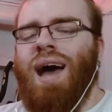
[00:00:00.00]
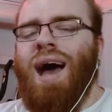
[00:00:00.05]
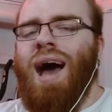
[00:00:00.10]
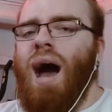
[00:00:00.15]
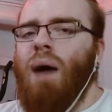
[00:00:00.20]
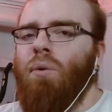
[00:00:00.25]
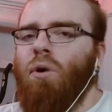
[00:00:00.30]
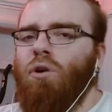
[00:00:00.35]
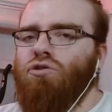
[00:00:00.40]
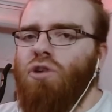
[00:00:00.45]

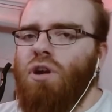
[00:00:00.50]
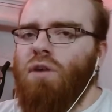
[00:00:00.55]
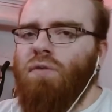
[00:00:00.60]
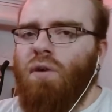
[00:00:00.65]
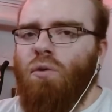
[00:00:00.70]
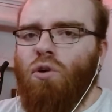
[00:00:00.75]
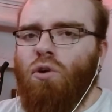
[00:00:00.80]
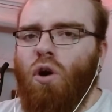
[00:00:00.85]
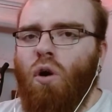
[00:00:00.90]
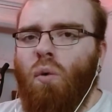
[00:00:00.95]
I'm not sure if I
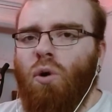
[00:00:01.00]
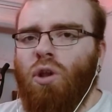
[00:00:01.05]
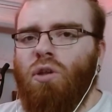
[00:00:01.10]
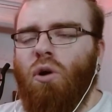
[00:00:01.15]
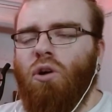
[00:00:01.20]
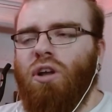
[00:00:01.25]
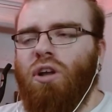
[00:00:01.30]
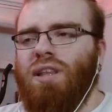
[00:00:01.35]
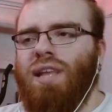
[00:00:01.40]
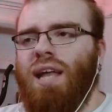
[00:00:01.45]
will go with
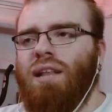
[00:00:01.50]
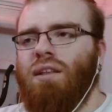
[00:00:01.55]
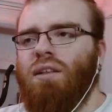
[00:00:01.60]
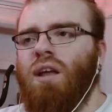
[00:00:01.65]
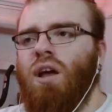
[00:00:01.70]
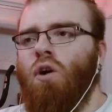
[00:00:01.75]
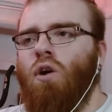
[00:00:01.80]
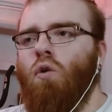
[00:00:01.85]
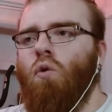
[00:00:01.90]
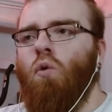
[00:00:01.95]
The Walking Dead
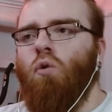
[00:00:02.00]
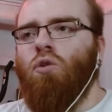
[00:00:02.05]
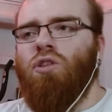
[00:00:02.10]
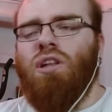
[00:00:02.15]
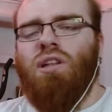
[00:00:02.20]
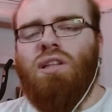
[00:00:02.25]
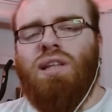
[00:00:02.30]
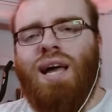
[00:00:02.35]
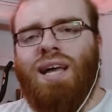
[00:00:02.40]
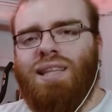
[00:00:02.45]

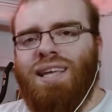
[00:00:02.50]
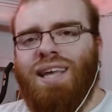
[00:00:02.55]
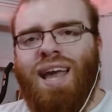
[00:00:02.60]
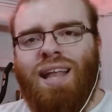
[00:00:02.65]
until like the